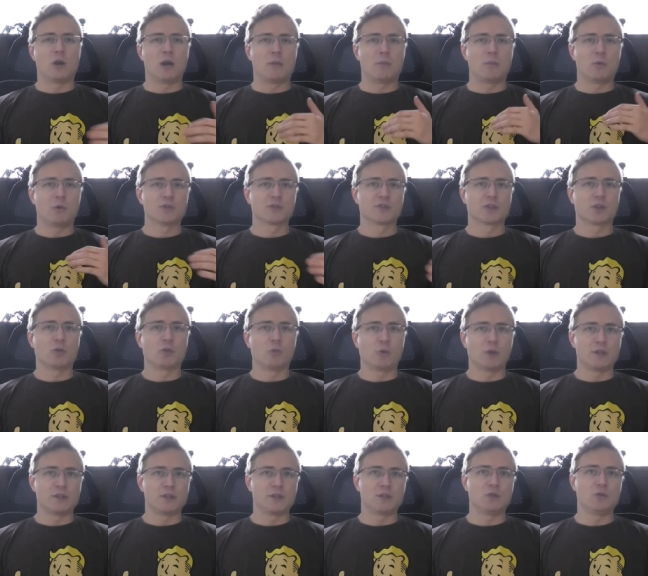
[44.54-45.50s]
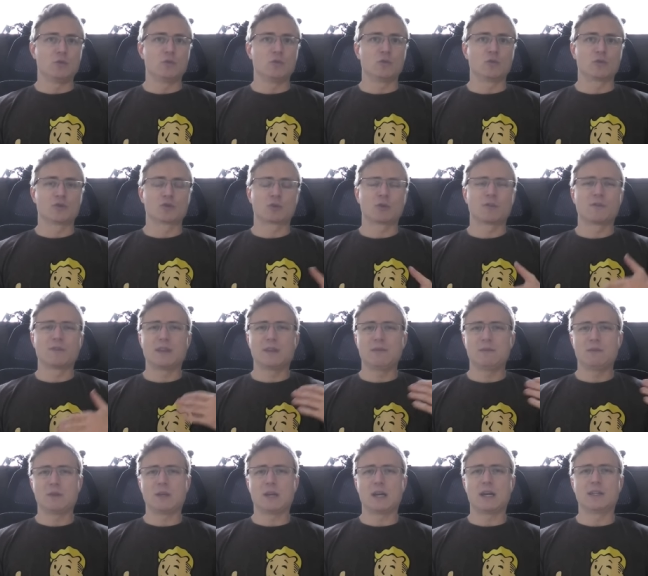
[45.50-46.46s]
I'm also going to sort of give
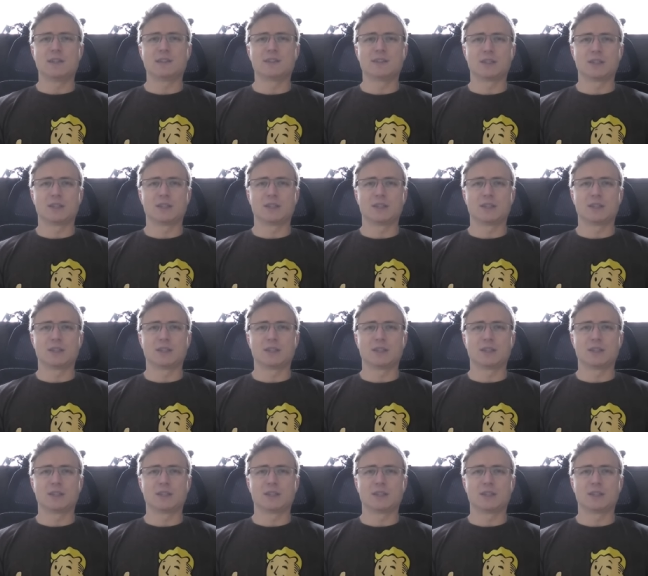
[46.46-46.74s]
you guys